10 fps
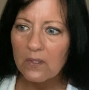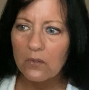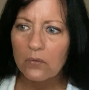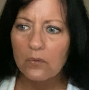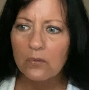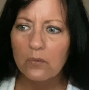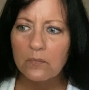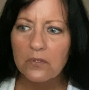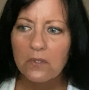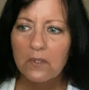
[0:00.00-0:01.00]

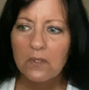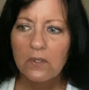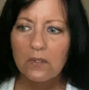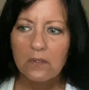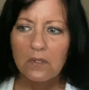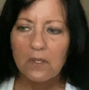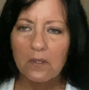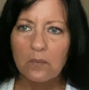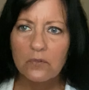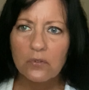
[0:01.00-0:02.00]
groomed,
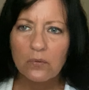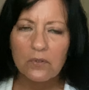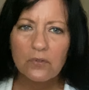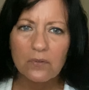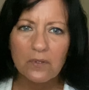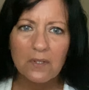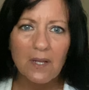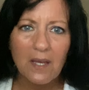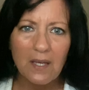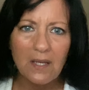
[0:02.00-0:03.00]
tortured into
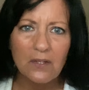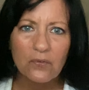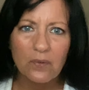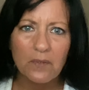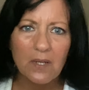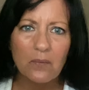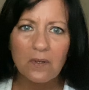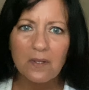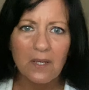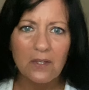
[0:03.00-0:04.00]
hate from day
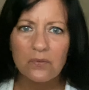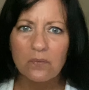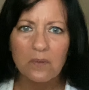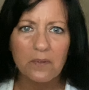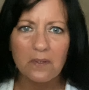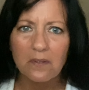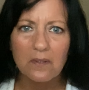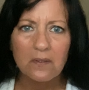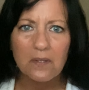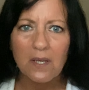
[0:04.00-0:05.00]
one, hates women,
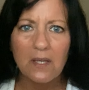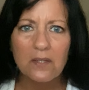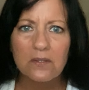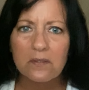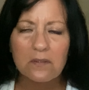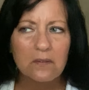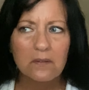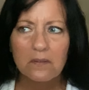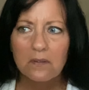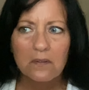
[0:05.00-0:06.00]
hates
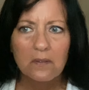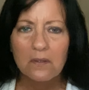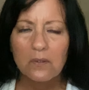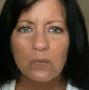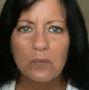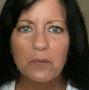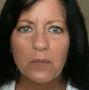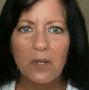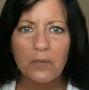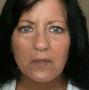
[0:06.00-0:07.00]
the woman
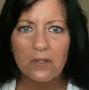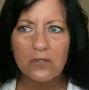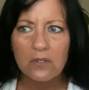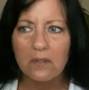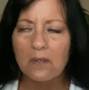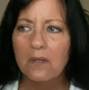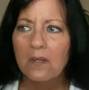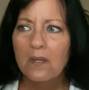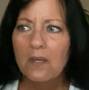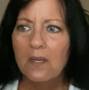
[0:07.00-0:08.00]
population.
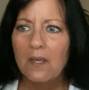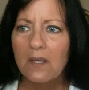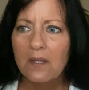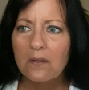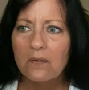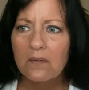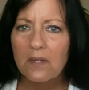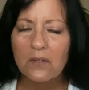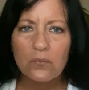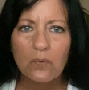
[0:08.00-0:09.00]
And
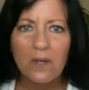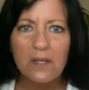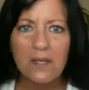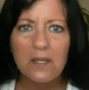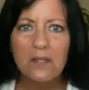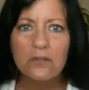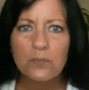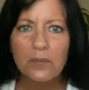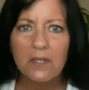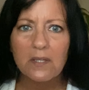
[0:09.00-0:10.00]
that's why he is
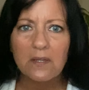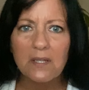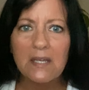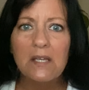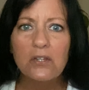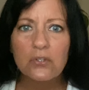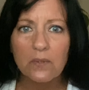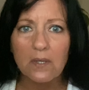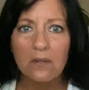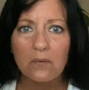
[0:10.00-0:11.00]
playing the he
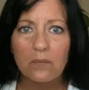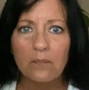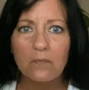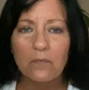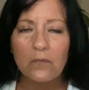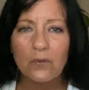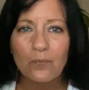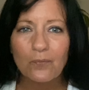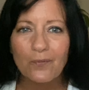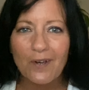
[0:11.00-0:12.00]
trick with
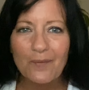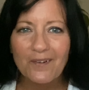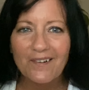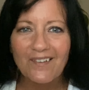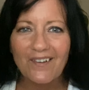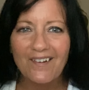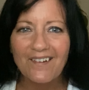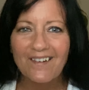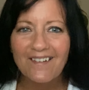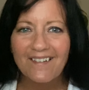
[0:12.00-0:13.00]
Robert Clark.
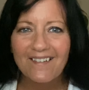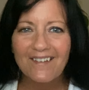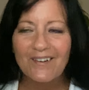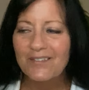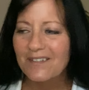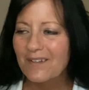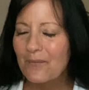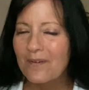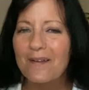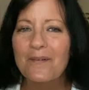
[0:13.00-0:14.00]
There goes another
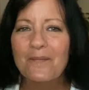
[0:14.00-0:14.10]
one.